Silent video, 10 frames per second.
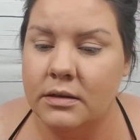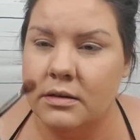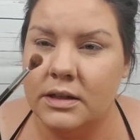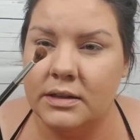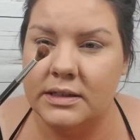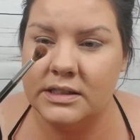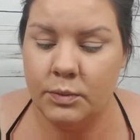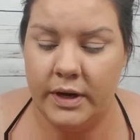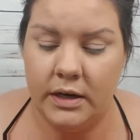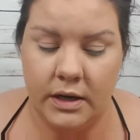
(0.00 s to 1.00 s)
than this
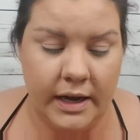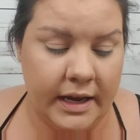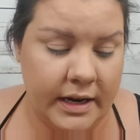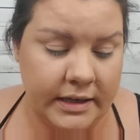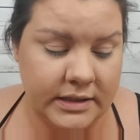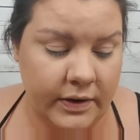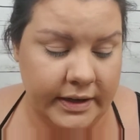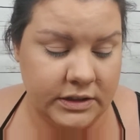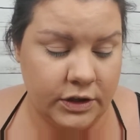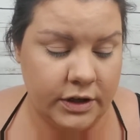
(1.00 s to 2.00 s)
one, and that's how I
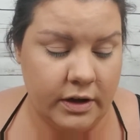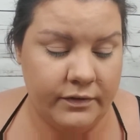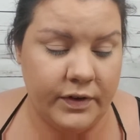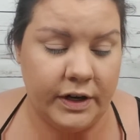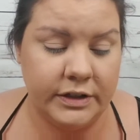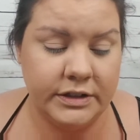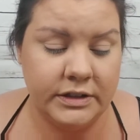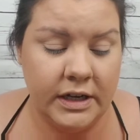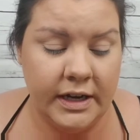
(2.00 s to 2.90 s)
started off first.